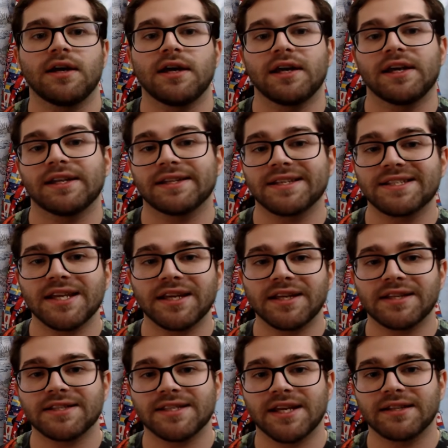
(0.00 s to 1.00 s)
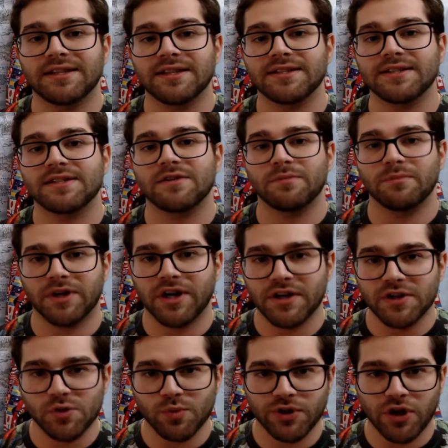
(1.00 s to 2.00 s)
In the second sentence,
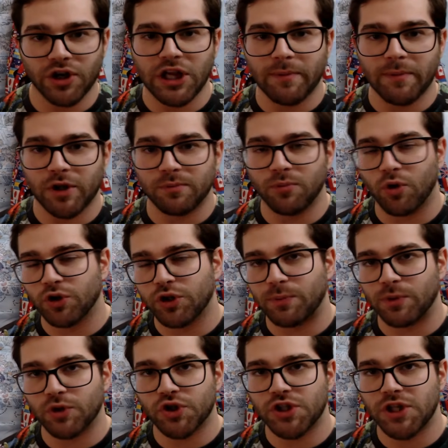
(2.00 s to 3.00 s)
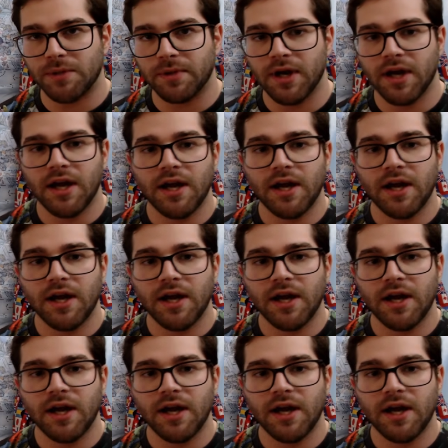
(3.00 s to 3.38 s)
because we're talking about multiple sheep,